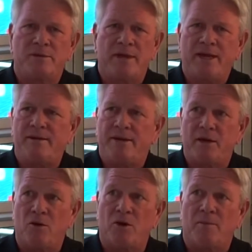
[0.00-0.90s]
They
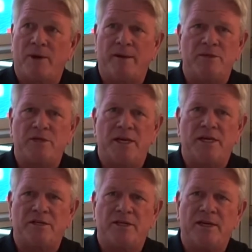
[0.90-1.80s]
can look at my machine
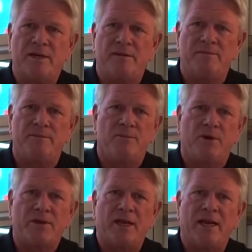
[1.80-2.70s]
and see
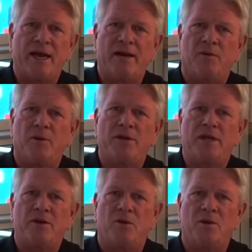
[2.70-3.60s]
what they like or what they
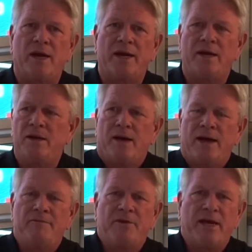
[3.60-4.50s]
don't like.
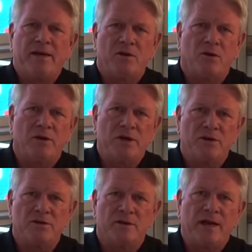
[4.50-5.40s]
I've taken all the
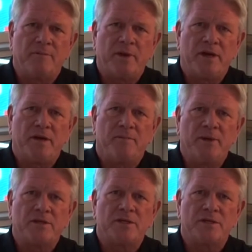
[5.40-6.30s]
years that I've been in the
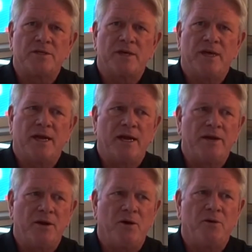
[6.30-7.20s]
business, and I
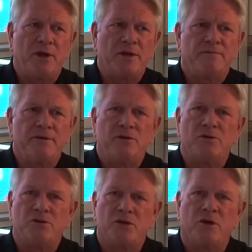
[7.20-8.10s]
know that
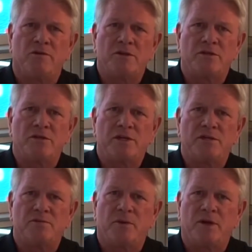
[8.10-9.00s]
field service
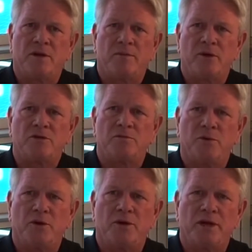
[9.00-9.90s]
is one of the most
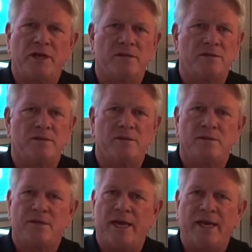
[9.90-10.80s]
important things
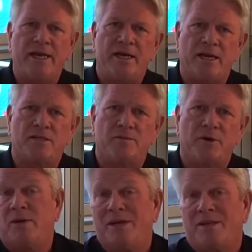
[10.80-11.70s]
to any customer.